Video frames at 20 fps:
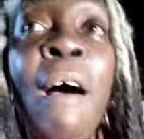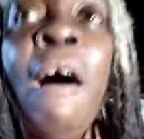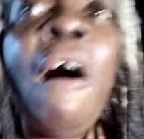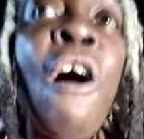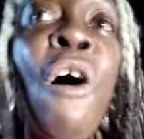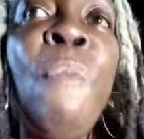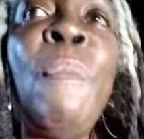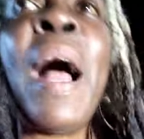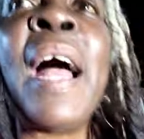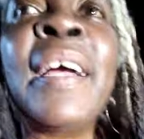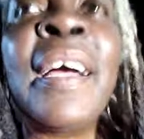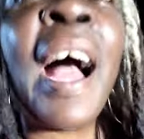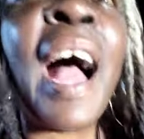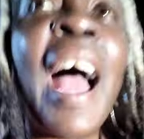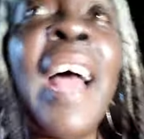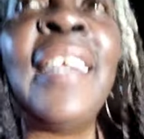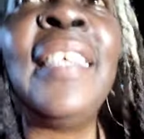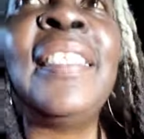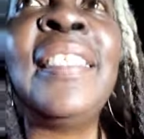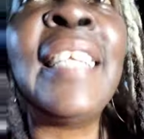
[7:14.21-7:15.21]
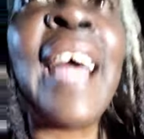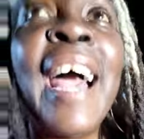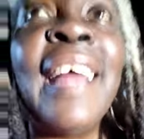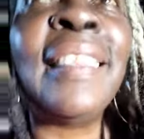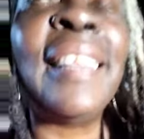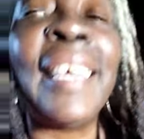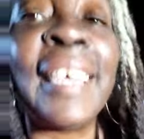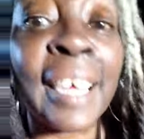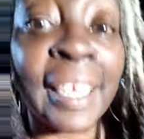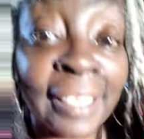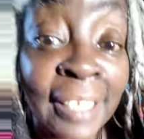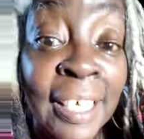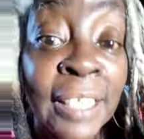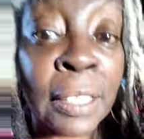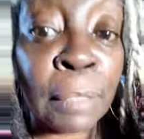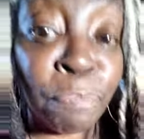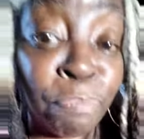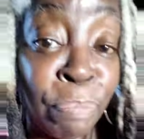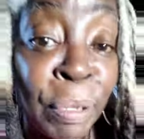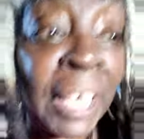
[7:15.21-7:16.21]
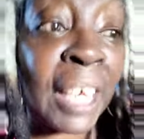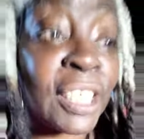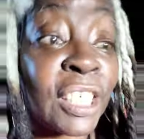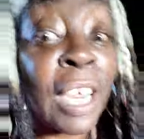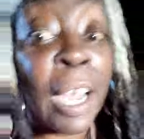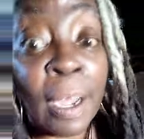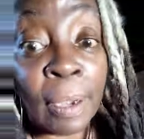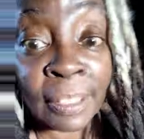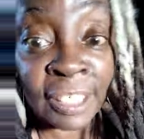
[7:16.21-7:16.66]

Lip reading: Oh my God, is that thing, and this bitch,